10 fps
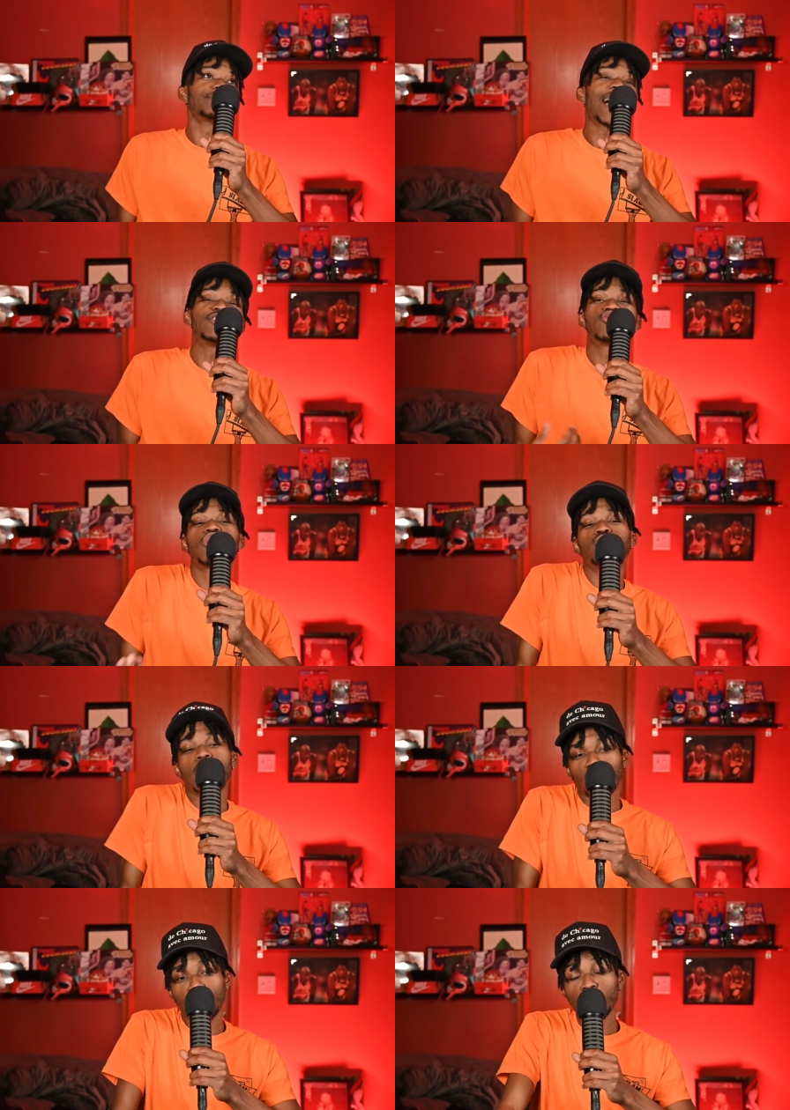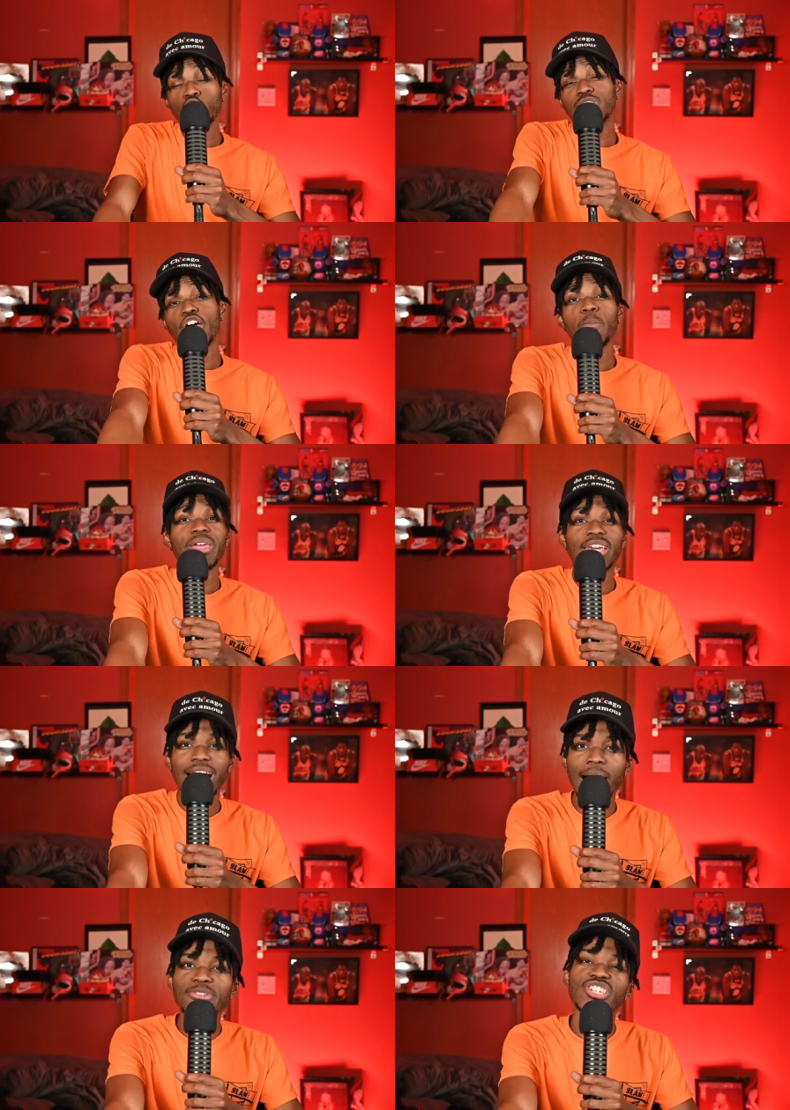I just don't know. So you tell me in the
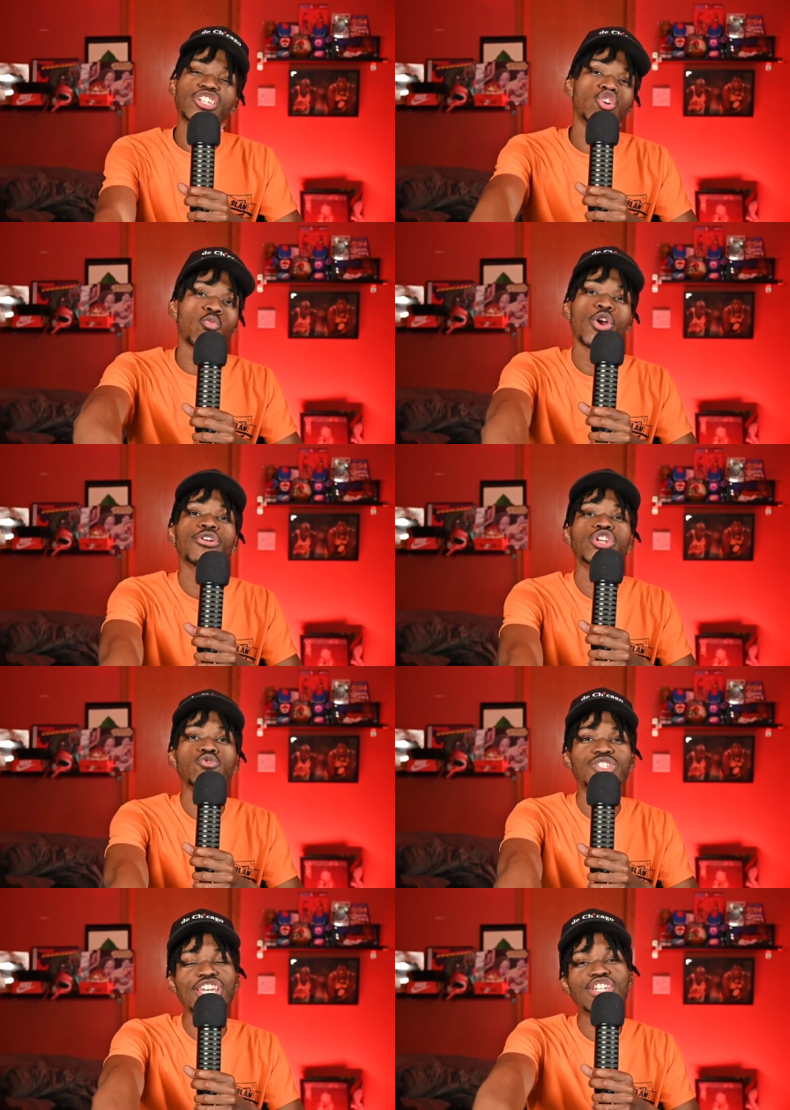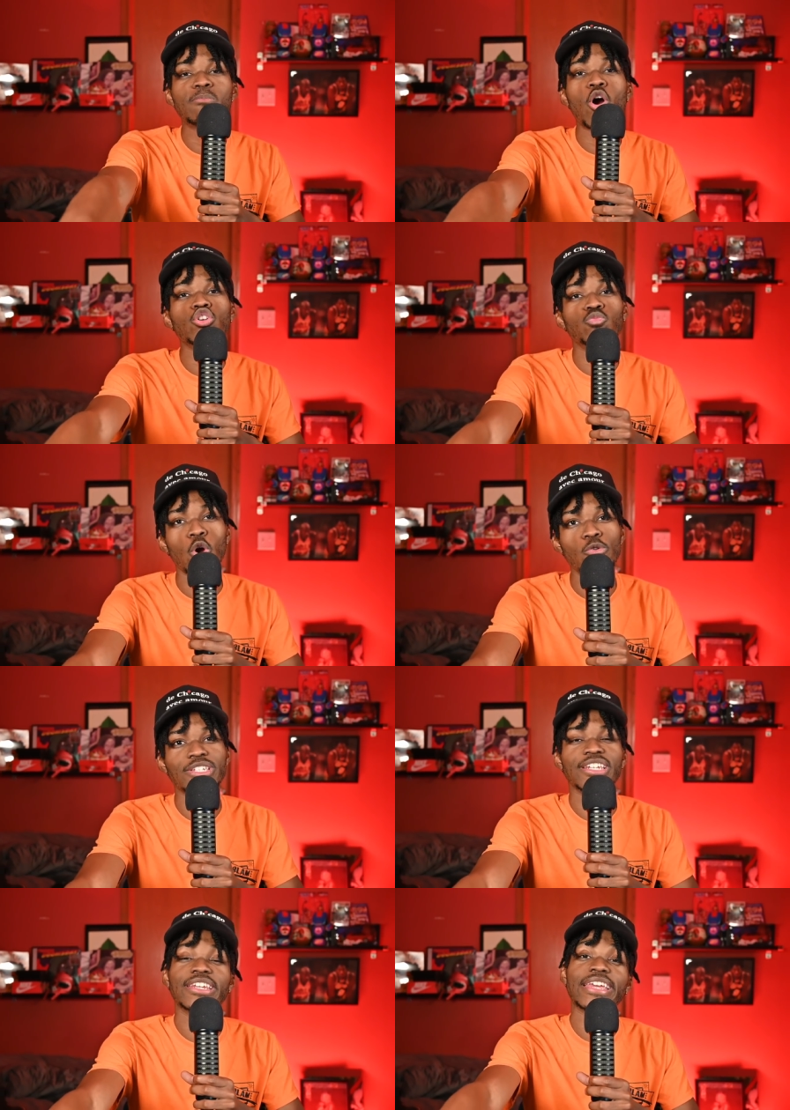comment section where do you see DeMar DeRozan
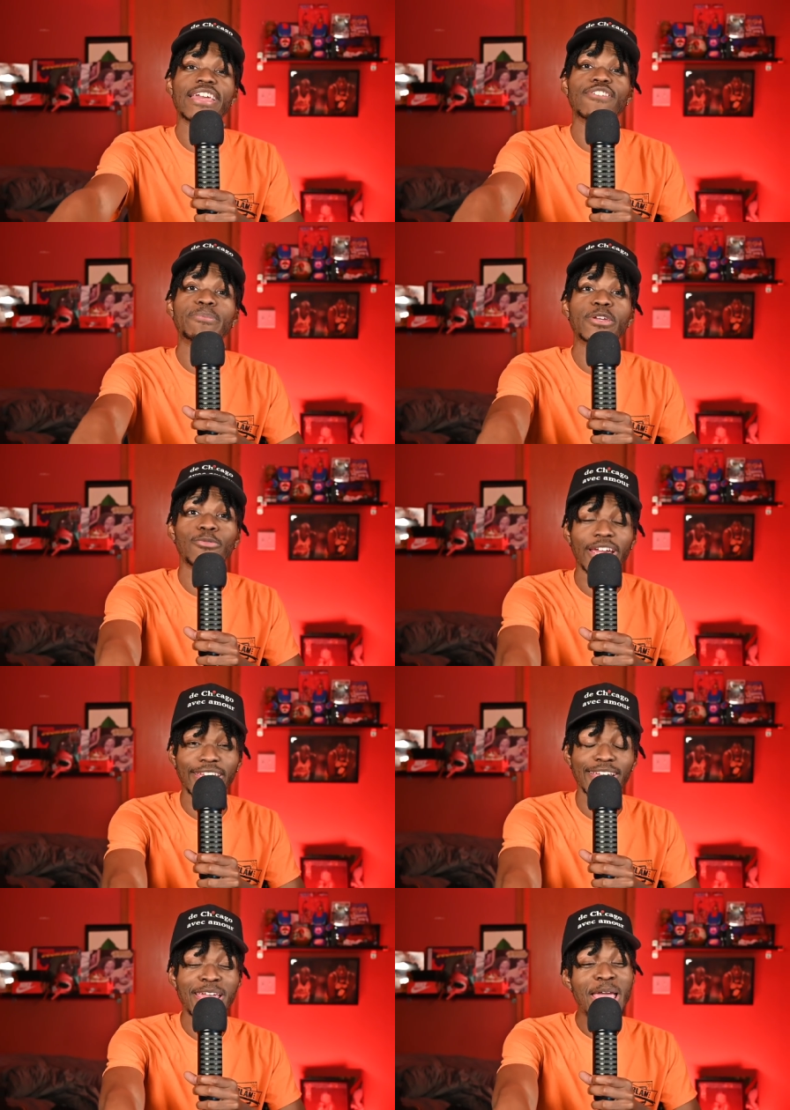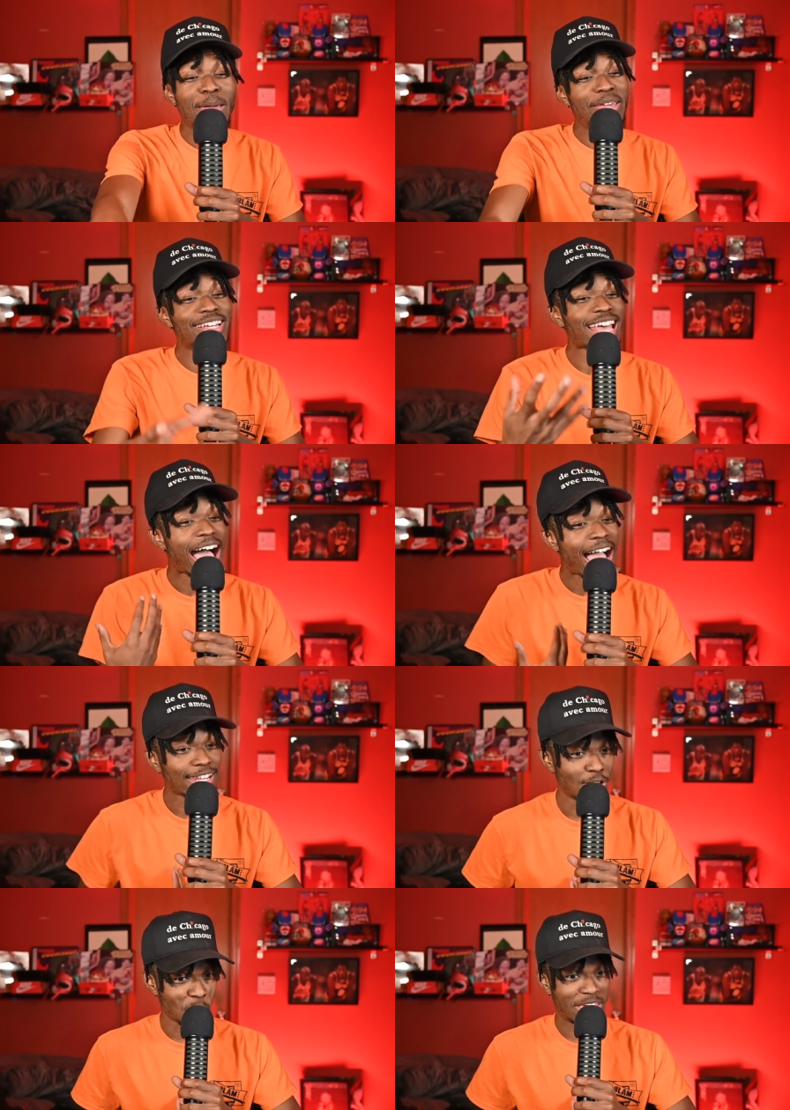in the MVP ranking? Because I
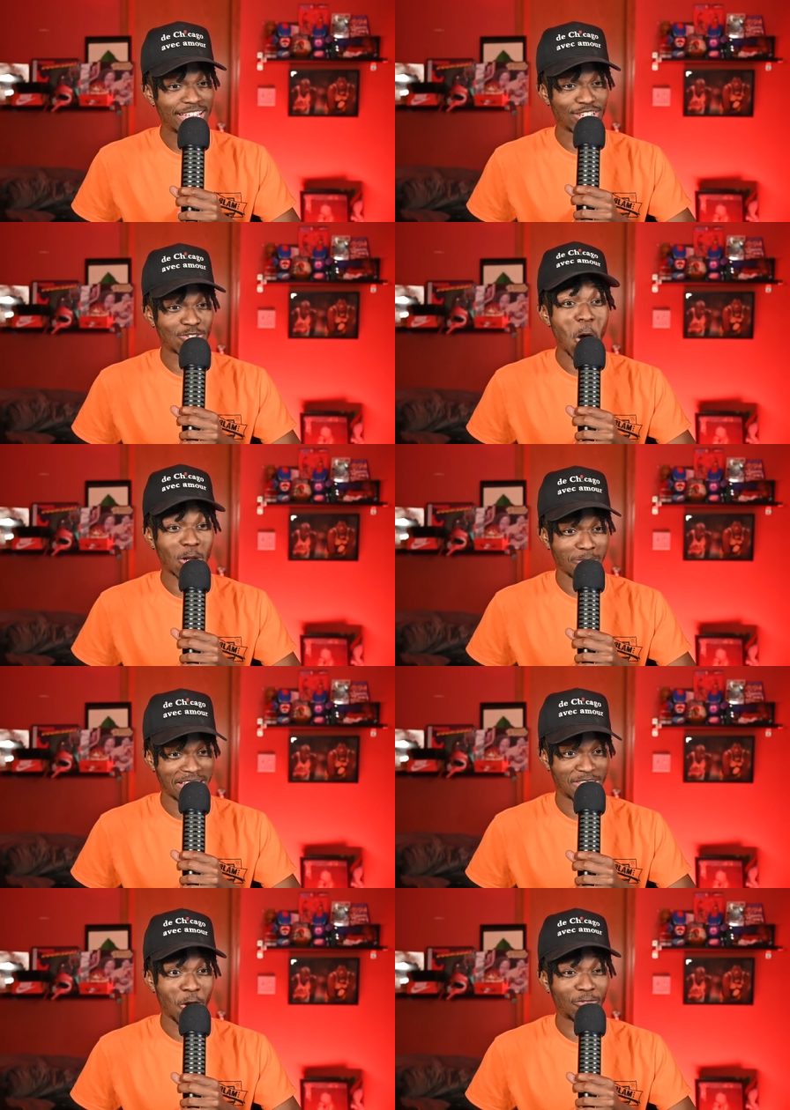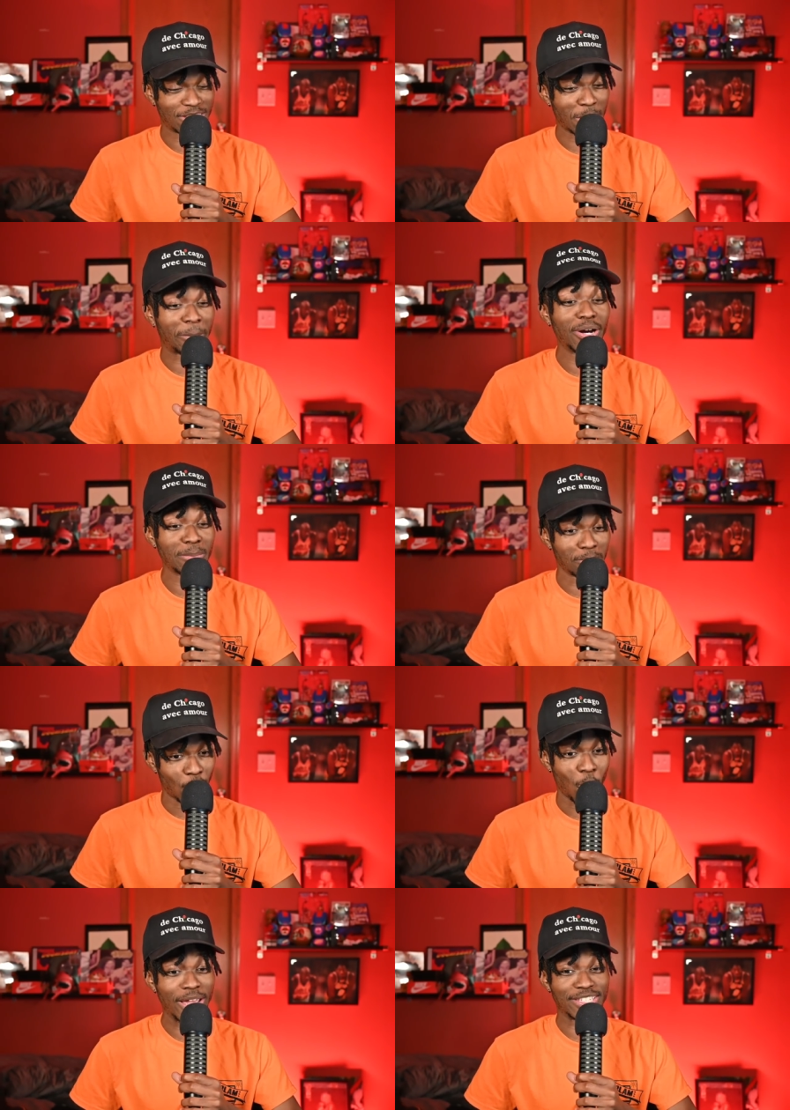low key just talked myself into putting
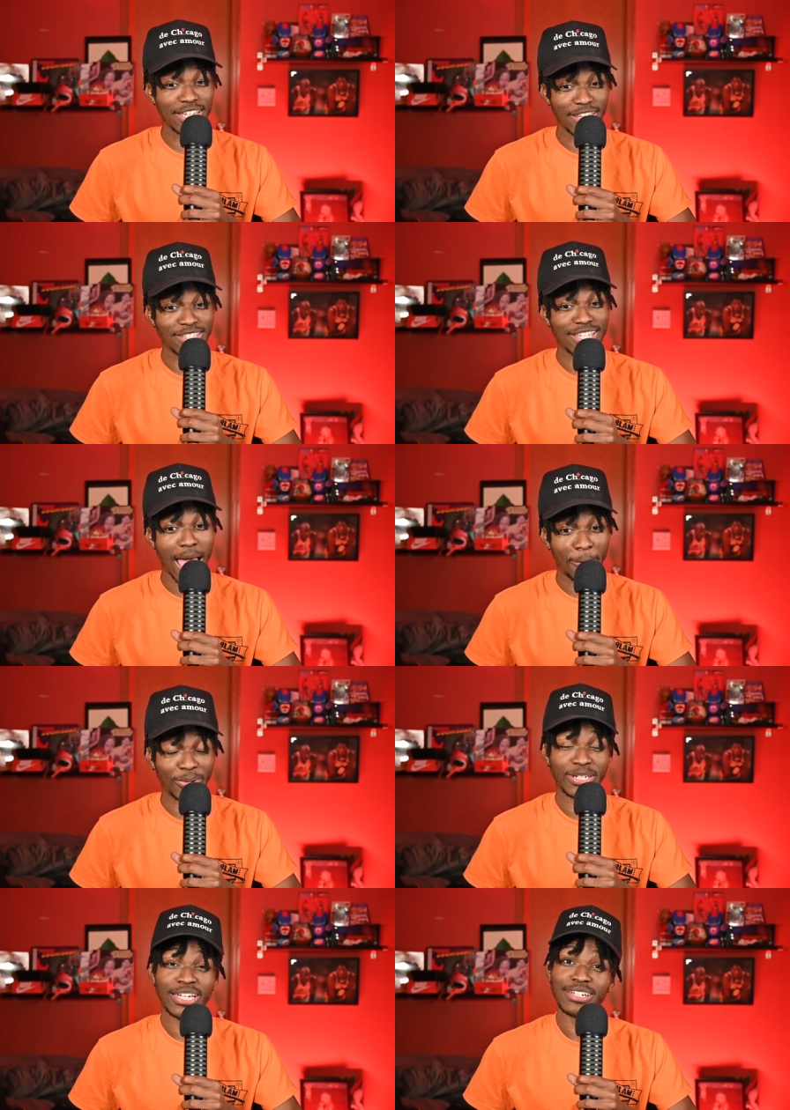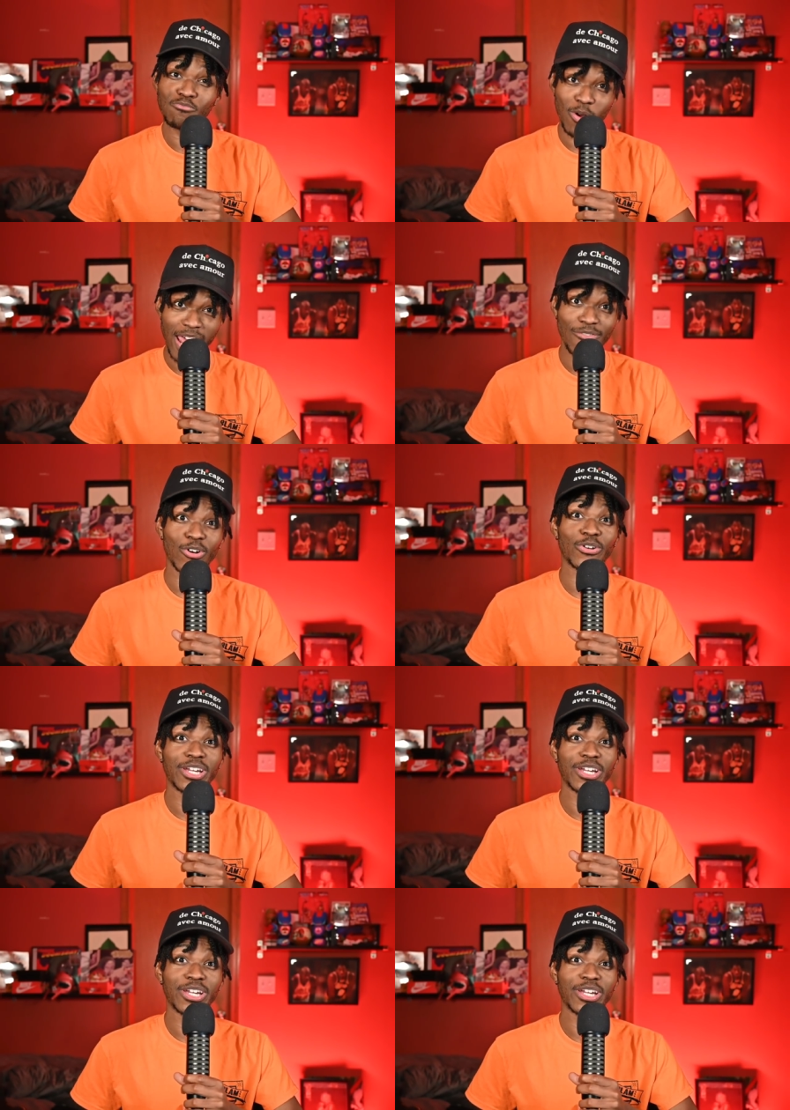bro into the top whatever.